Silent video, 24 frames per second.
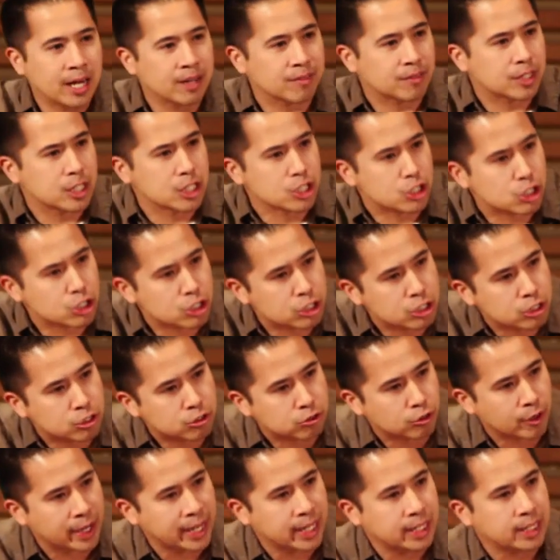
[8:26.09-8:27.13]
kind of
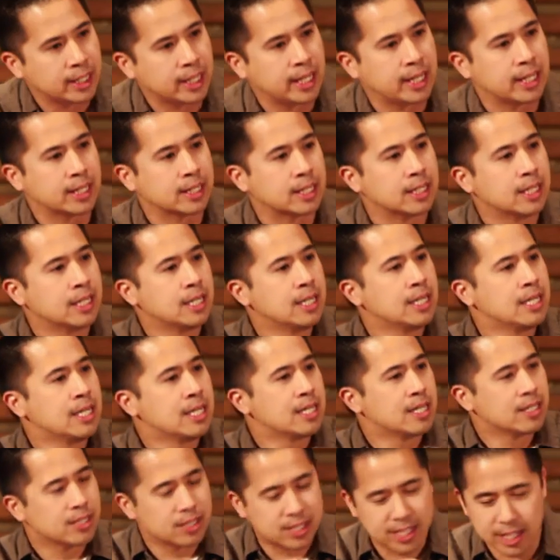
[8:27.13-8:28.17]
constraining
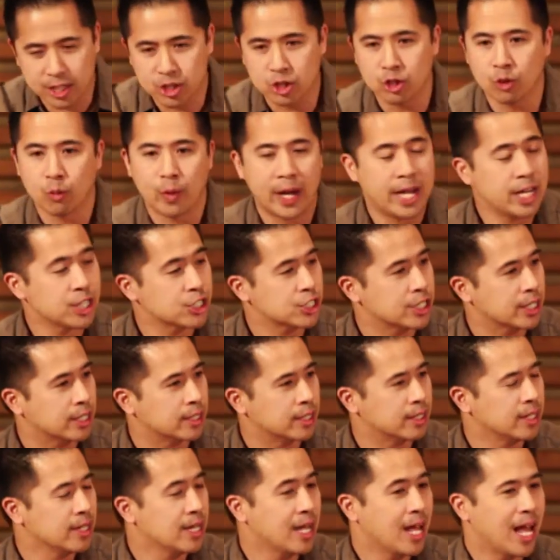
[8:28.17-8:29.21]

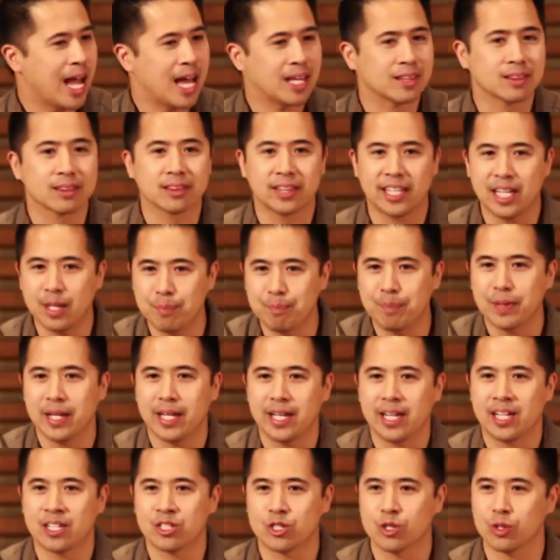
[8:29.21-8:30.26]
situation and leap
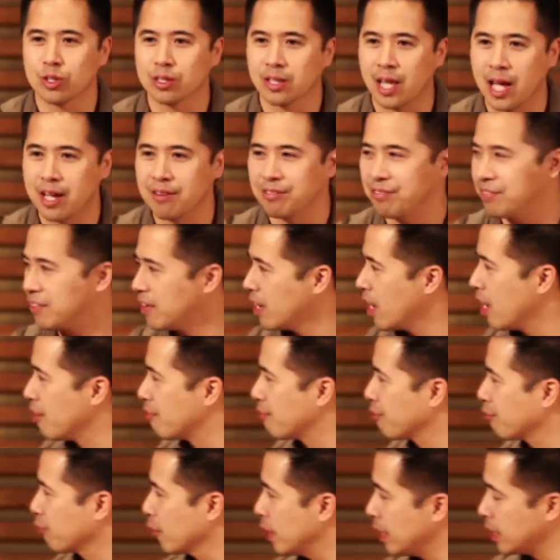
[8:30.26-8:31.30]
into a life
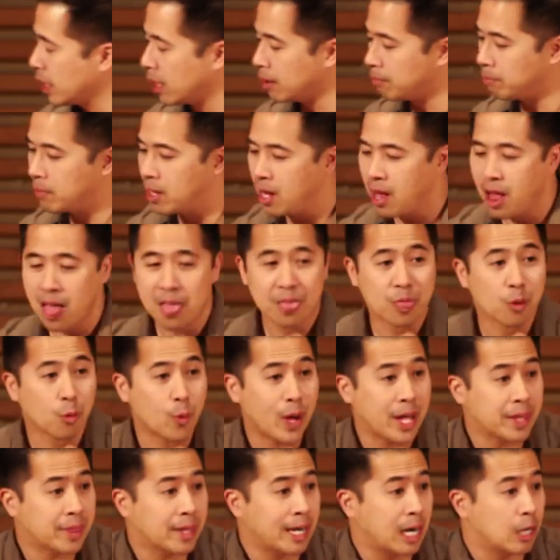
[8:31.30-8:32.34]
of freedom, the
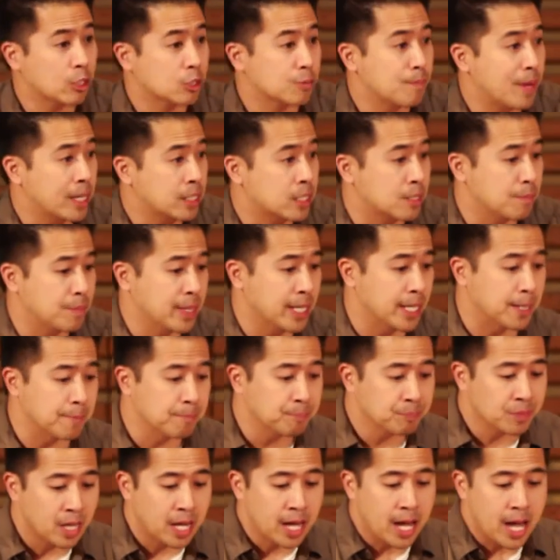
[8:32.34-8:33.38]
way that I was meant to
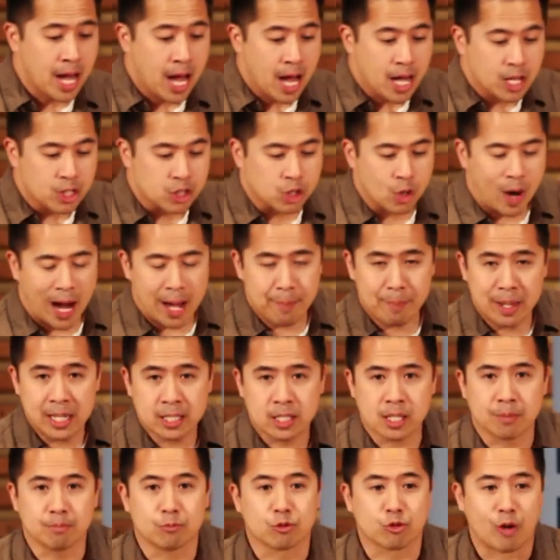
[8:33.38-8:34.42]
be. So I
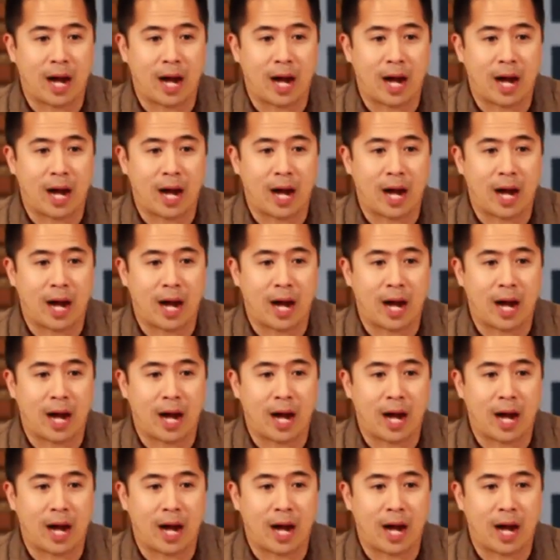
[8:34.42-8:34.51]
made some